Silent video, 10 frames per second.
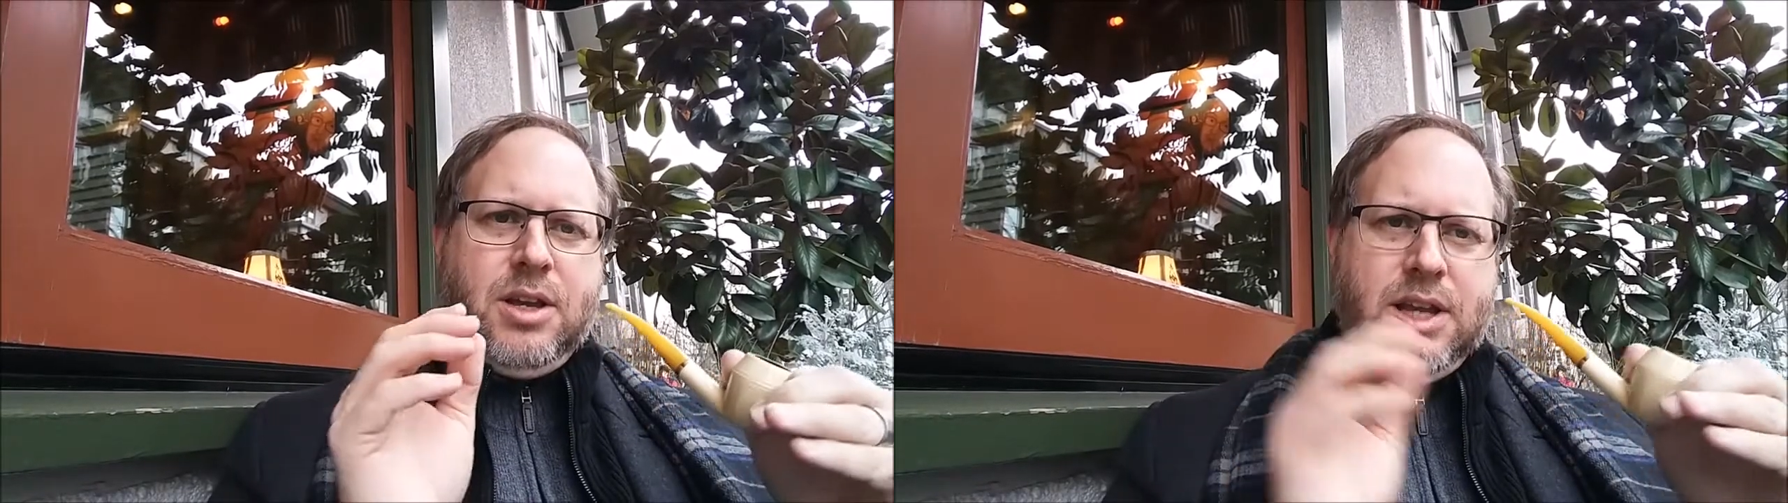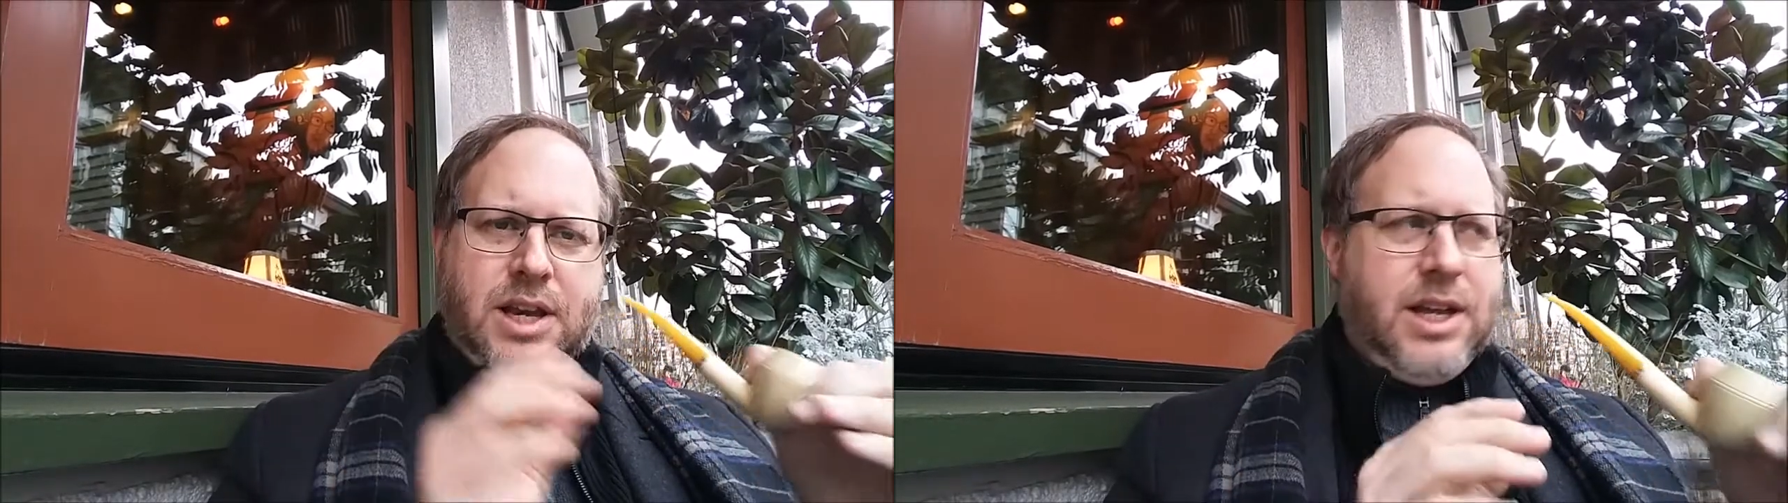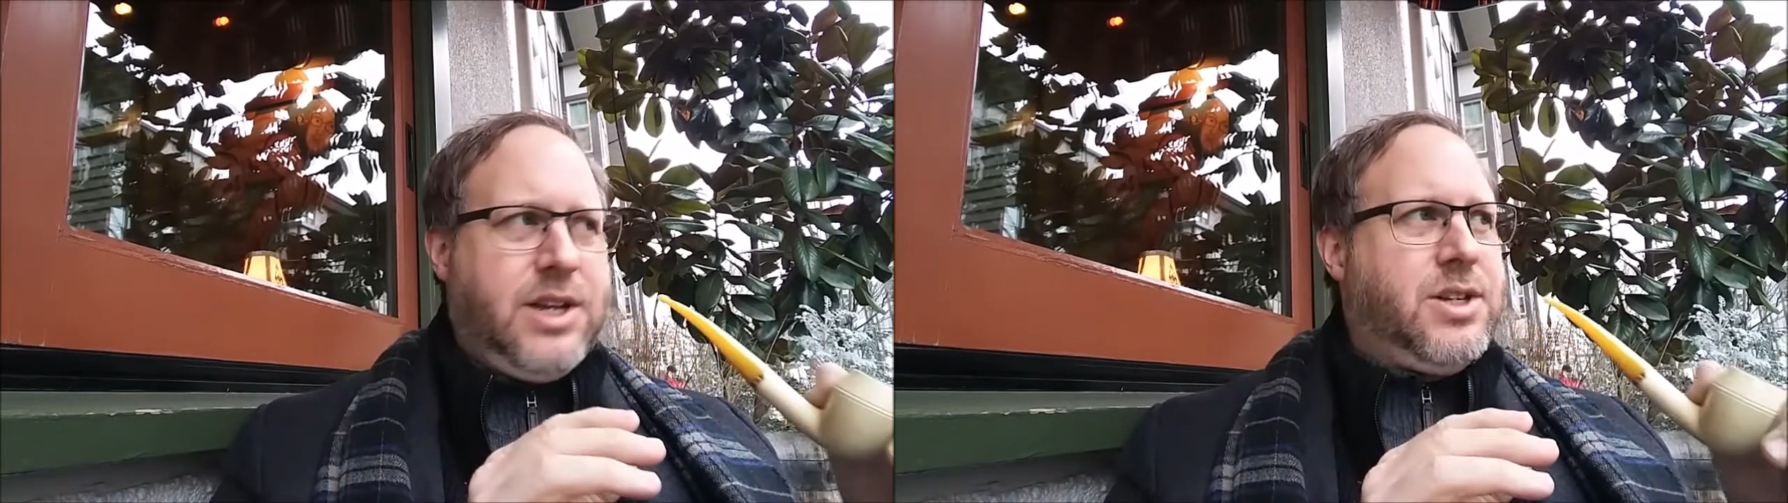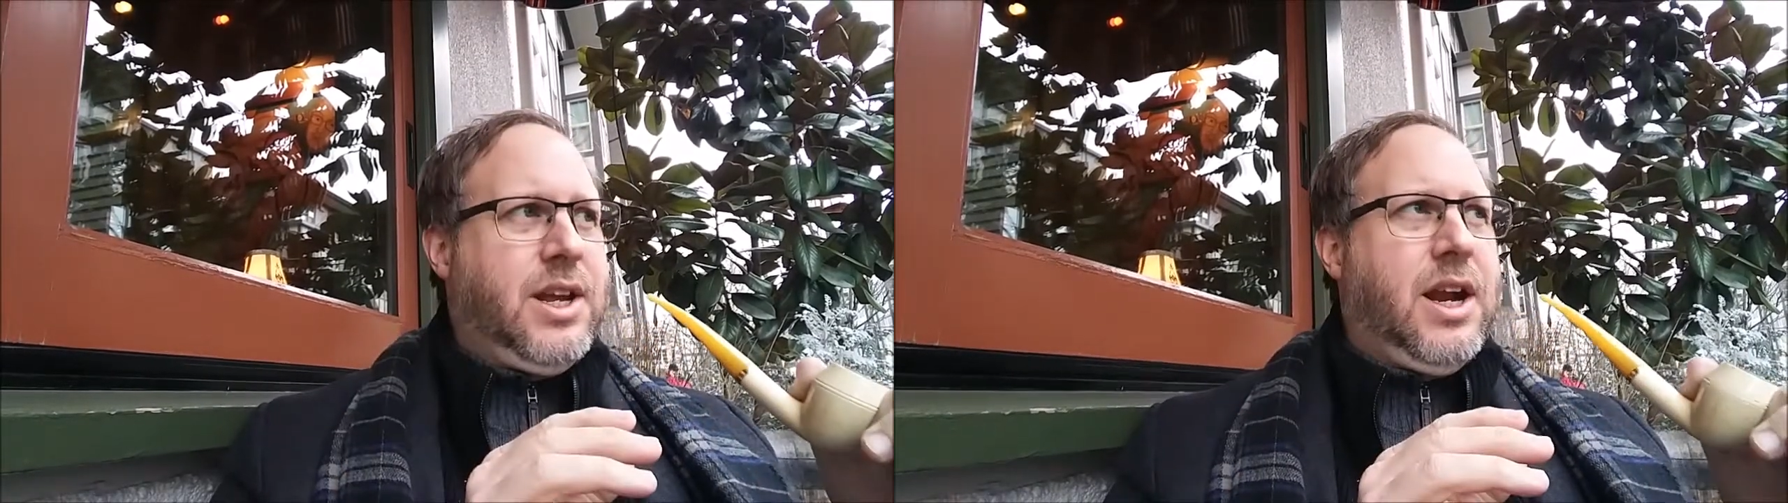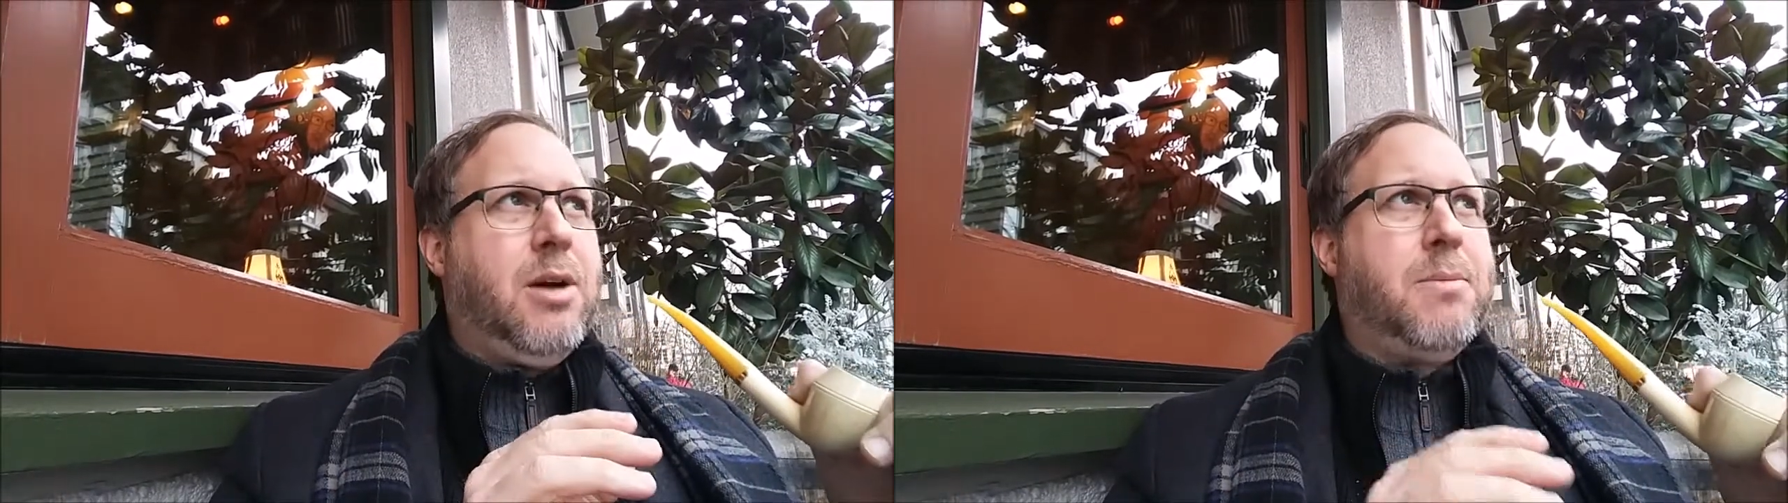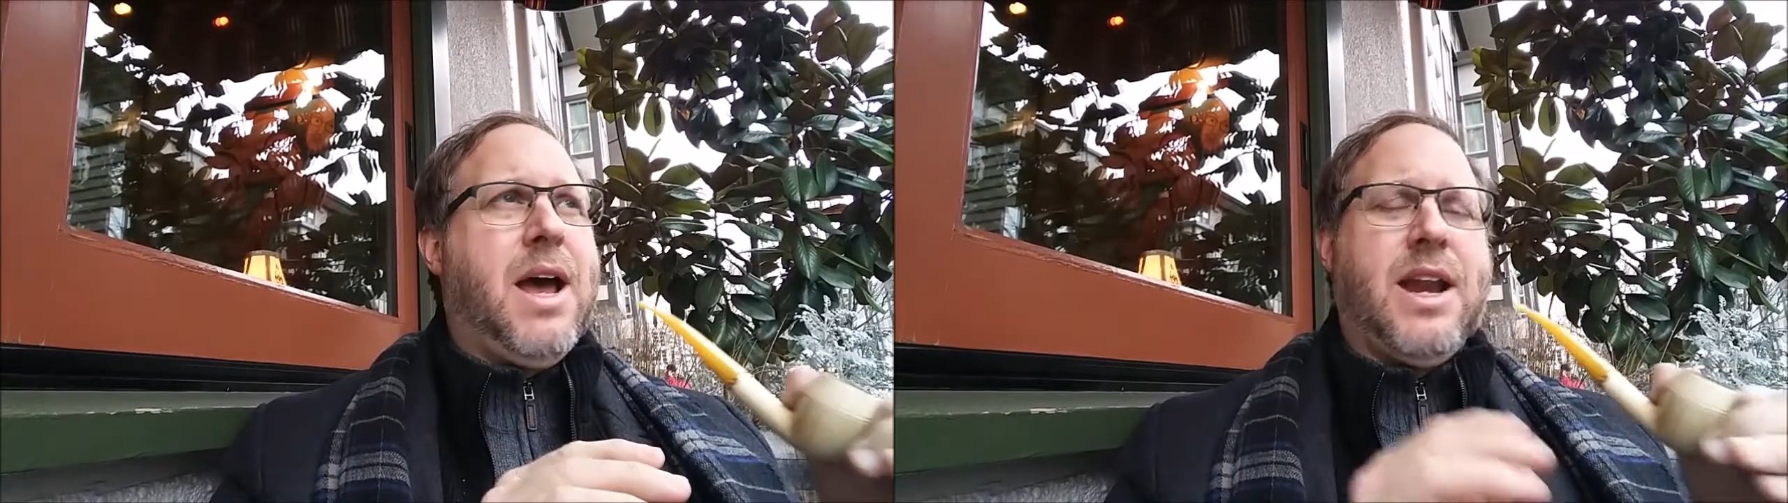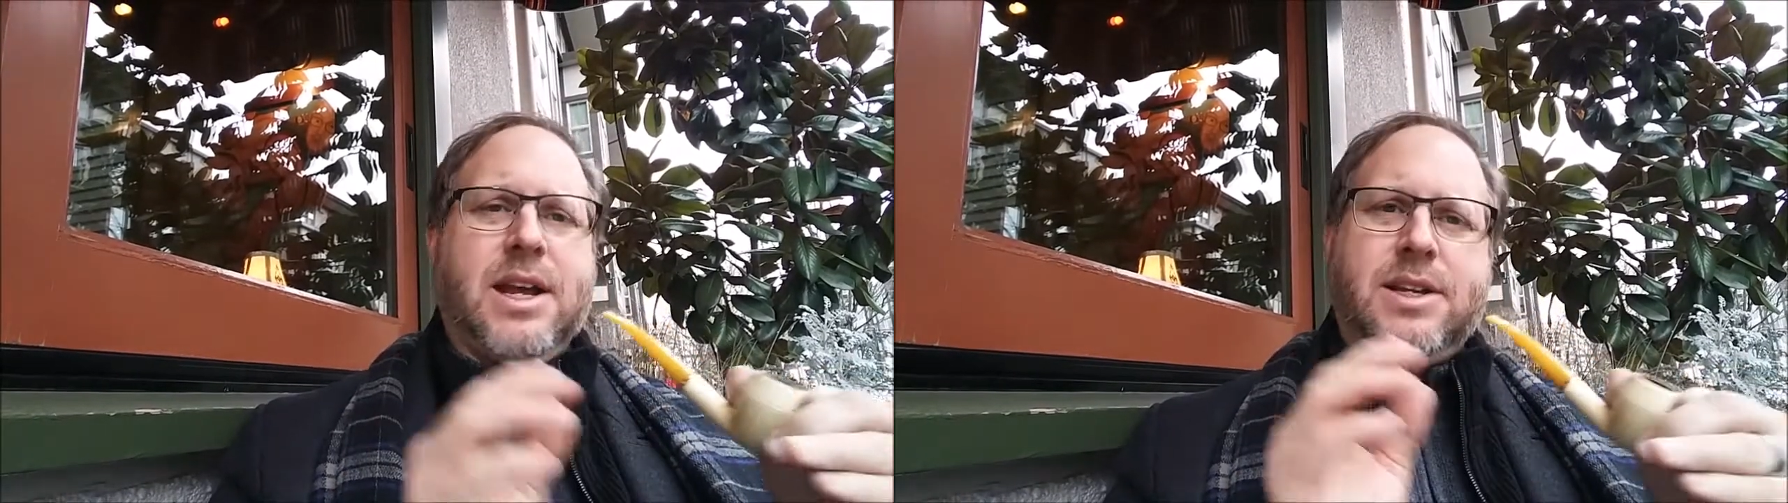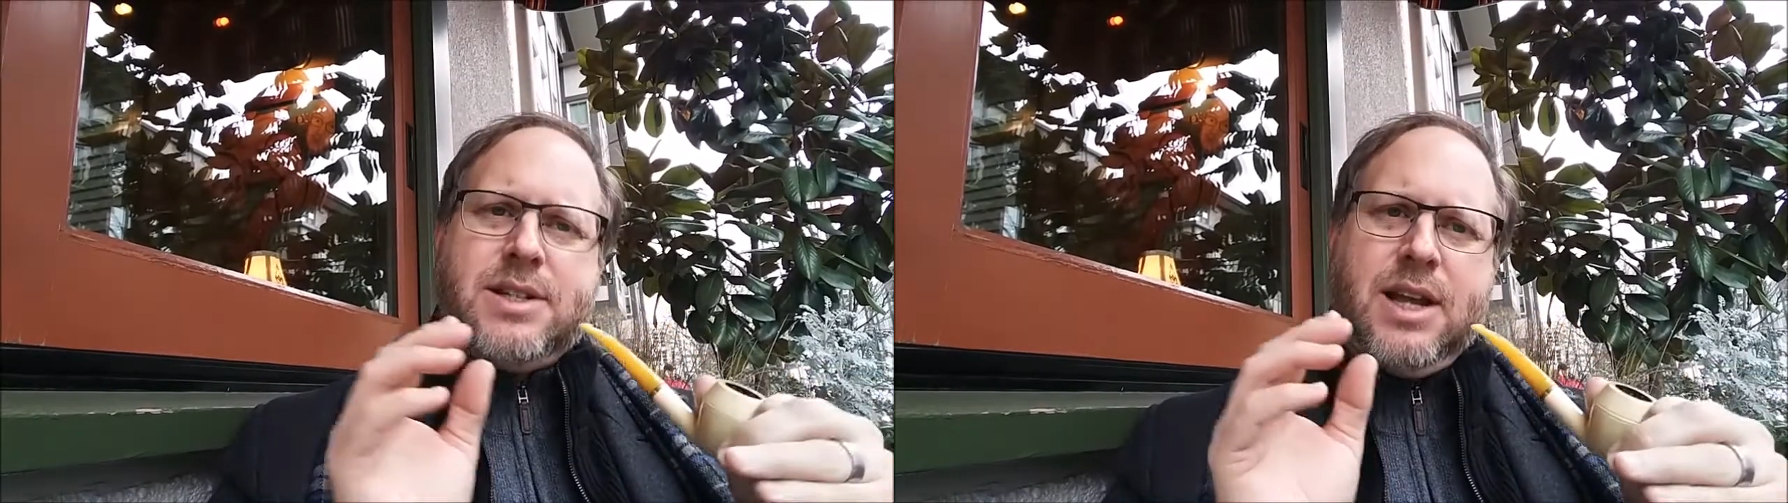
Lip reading: getting into the aromatics